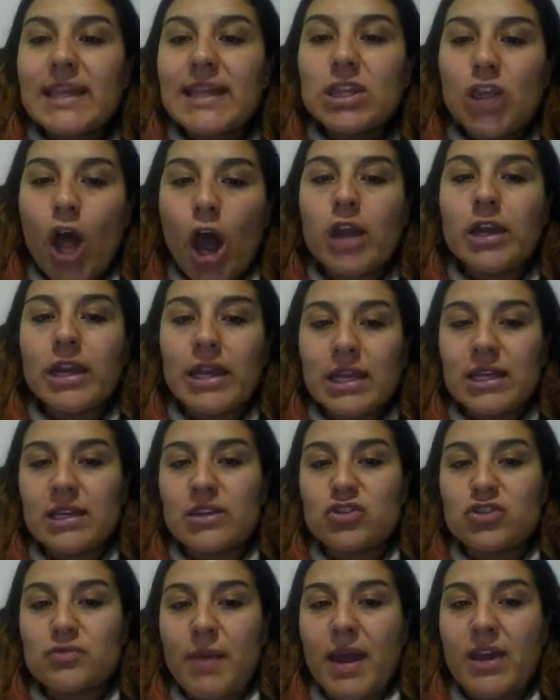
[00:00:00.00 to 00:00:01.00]

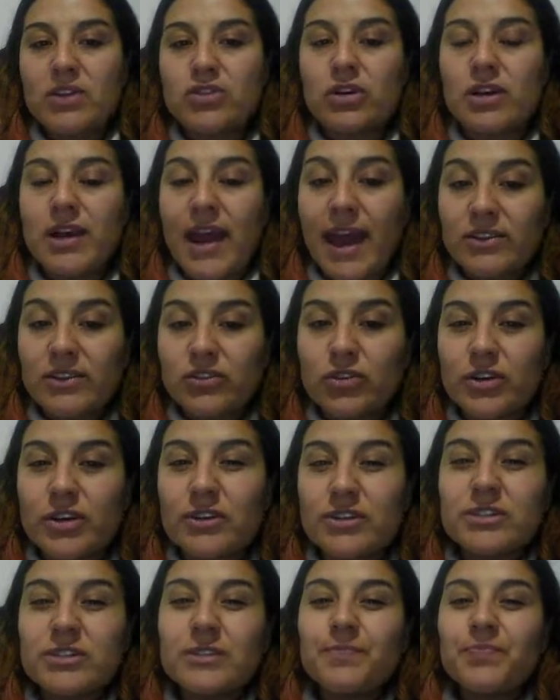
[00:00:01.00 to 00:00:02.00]
non-English major
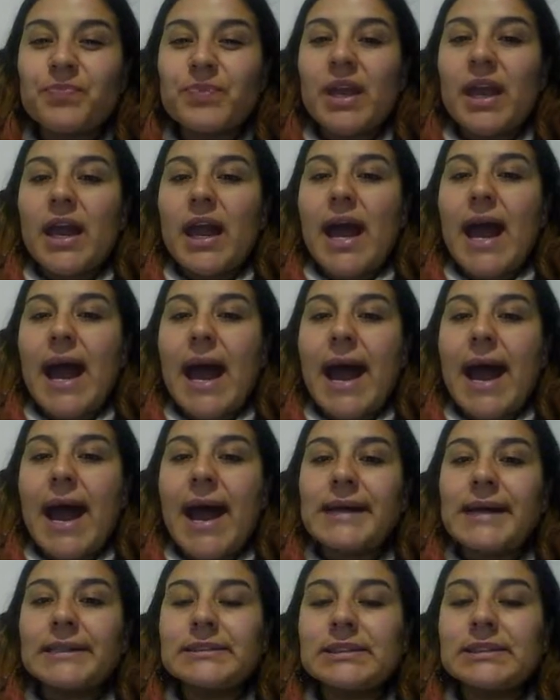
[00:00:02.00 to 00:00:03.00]
lecturers,
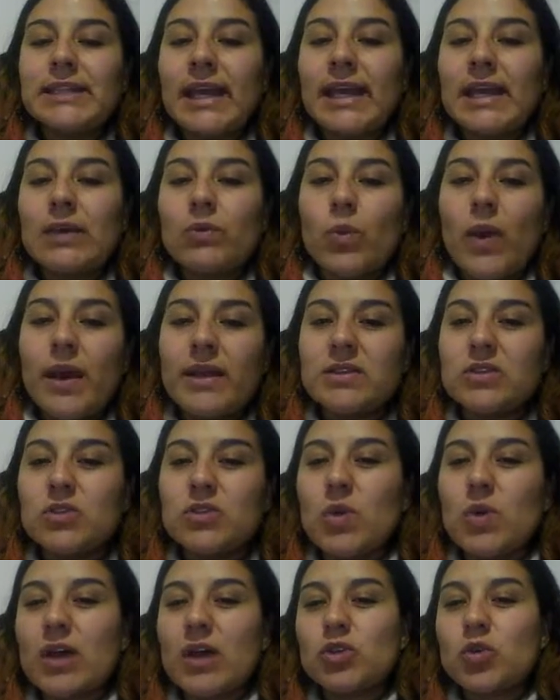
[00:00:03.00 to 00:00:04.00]
and they went
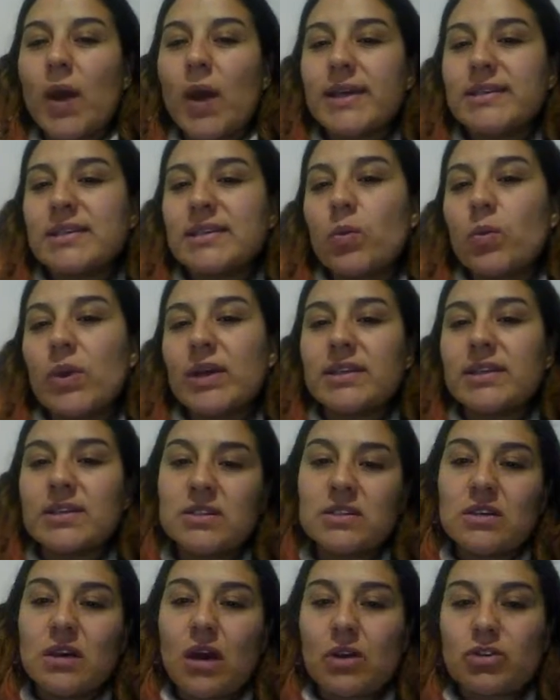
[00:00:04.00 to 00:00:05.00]
to a twice-a-week
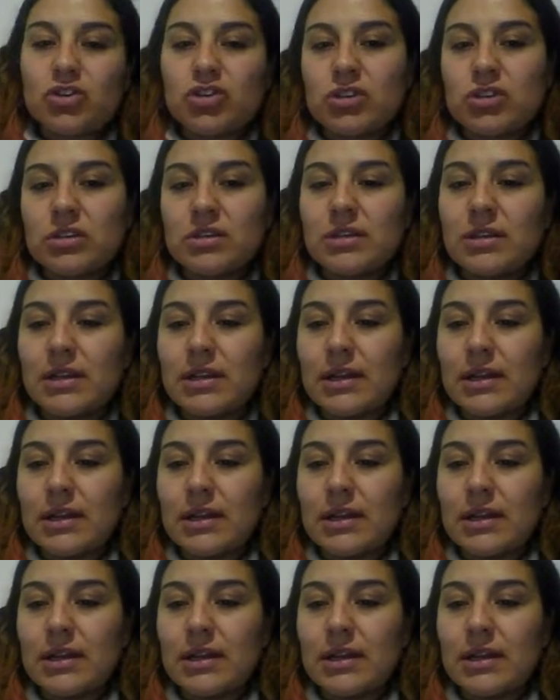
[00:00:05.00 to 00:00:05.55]
discussion.